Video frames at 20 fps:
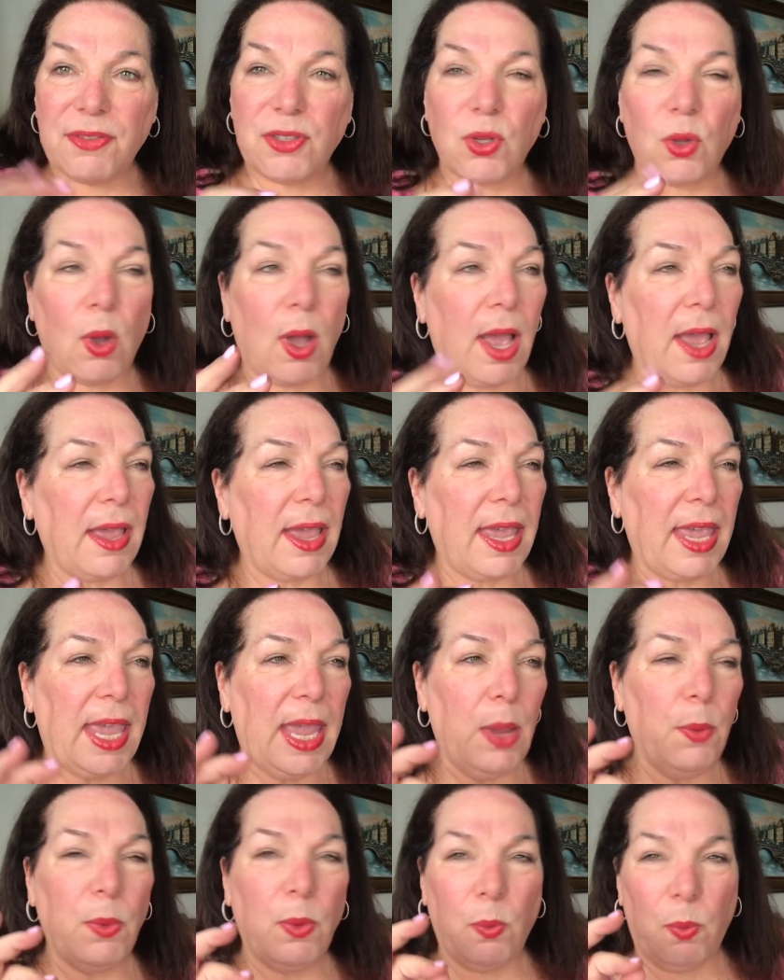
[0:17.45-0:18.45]
So I
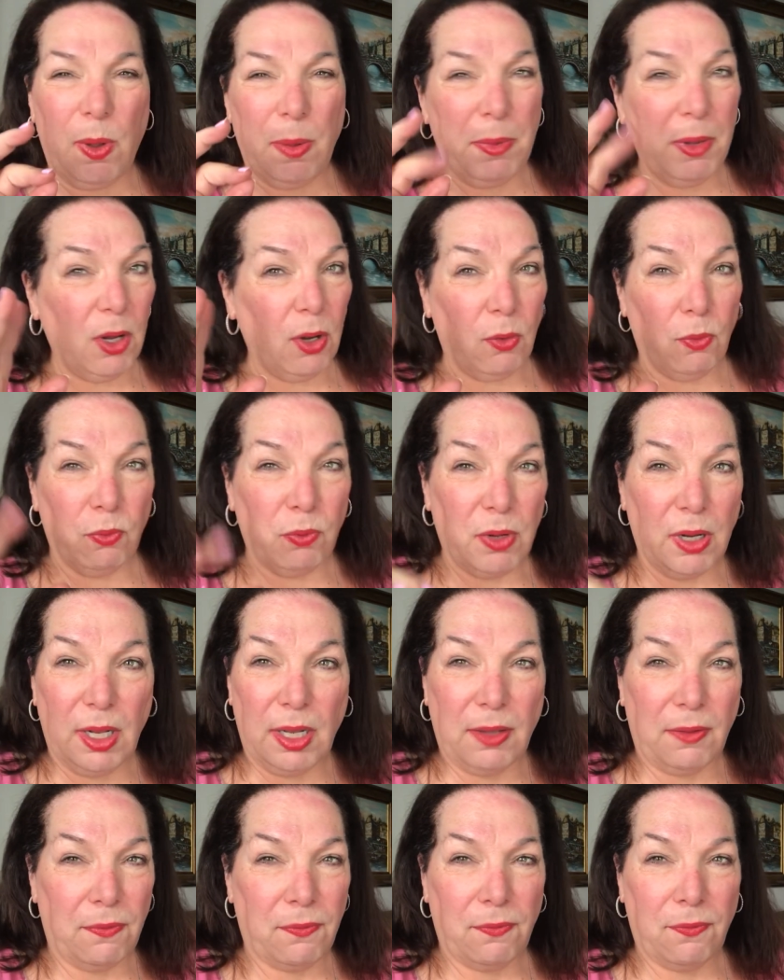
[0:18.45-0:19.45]
hate when women are
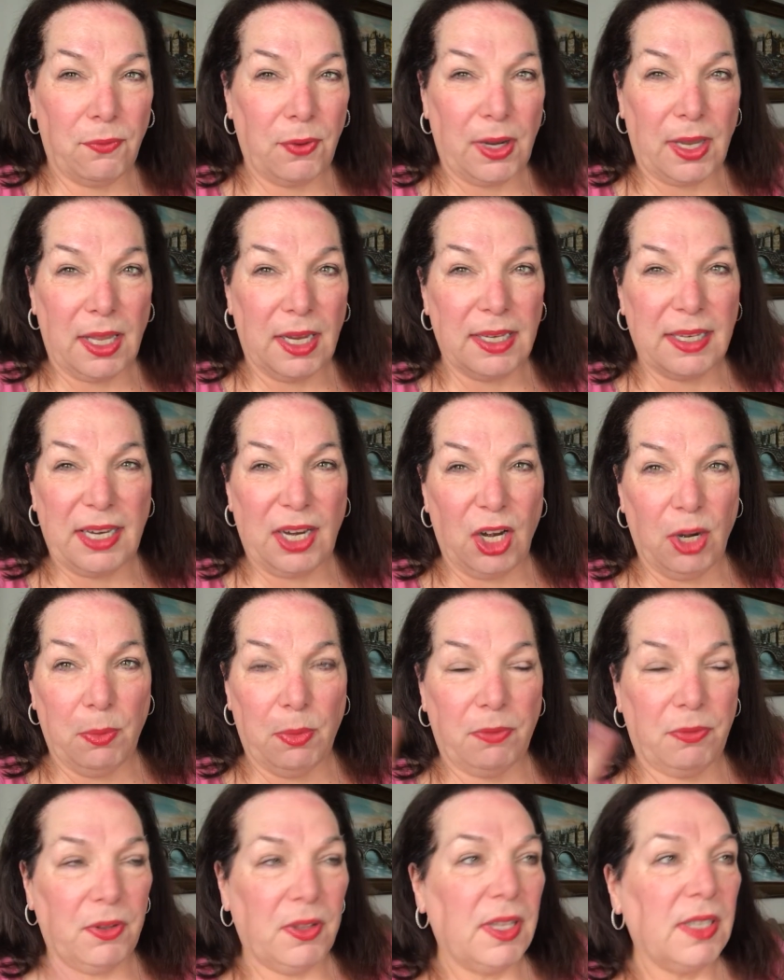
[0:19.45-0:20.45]
really freaking
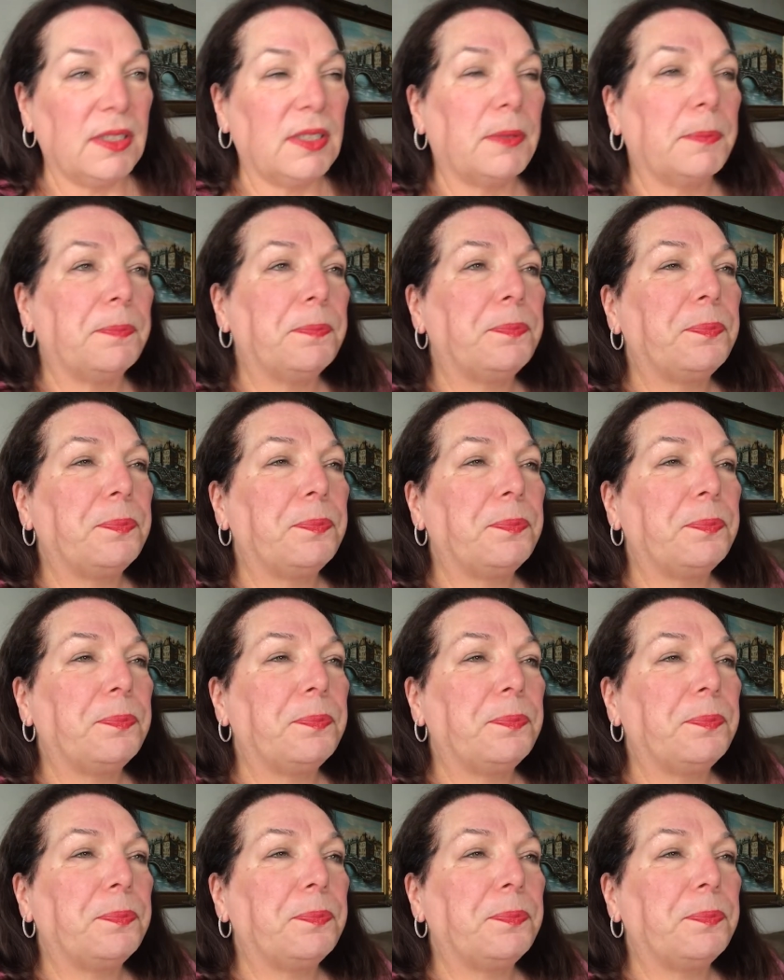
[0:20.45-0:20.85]
terrible for this.